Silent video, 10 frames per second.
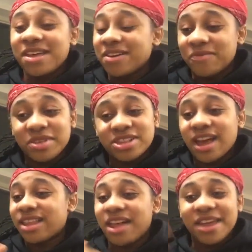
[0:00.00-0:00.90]
once
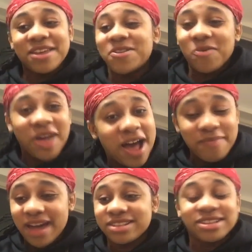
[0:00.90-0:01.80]
I, like, got
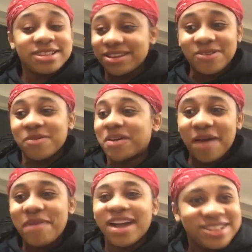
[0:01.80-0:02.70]
back
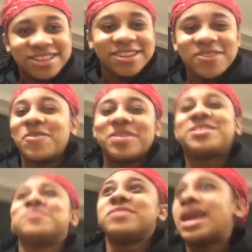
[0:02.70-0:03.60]
to
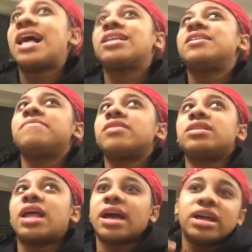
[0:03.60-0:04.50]
into reality, bruh,
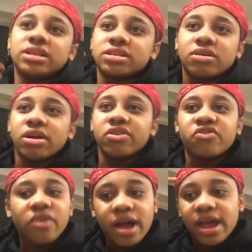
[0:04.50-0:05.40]
like, I just started
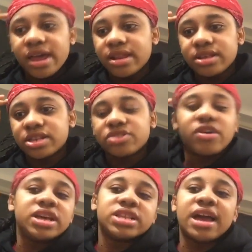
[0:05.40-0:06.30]
crying. It is
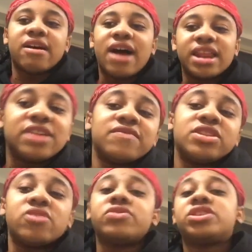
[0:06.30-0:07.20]
crazy how I even
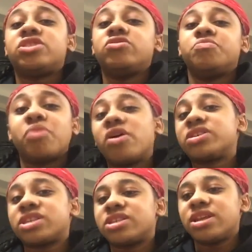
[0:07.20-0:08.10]
know this dude
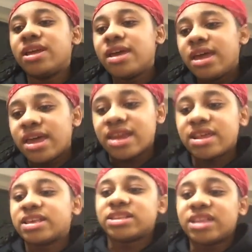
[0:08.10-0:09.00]
personally, and
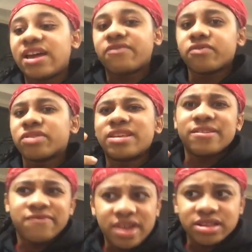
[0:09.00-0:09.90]
his death really
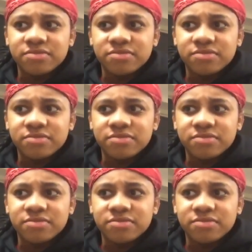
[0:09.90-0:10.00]
affected